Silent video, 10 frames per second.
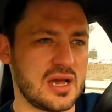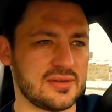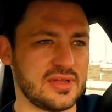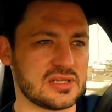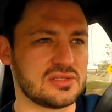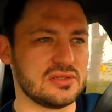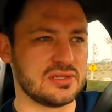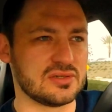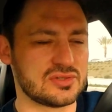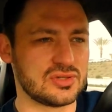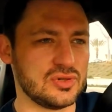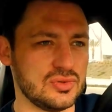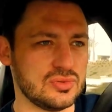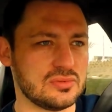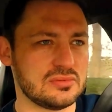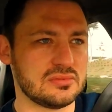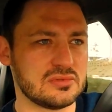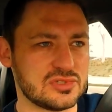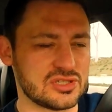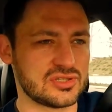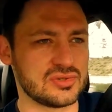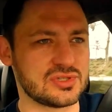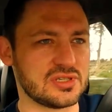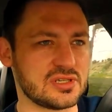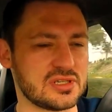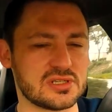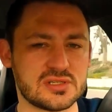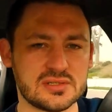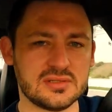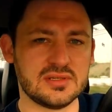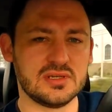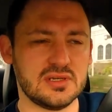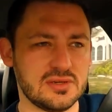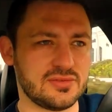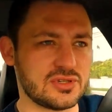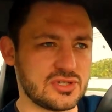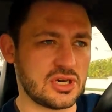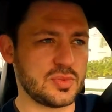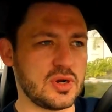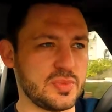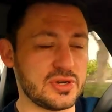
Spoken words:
out of, like, you know, just 2 cylinders for a turbo.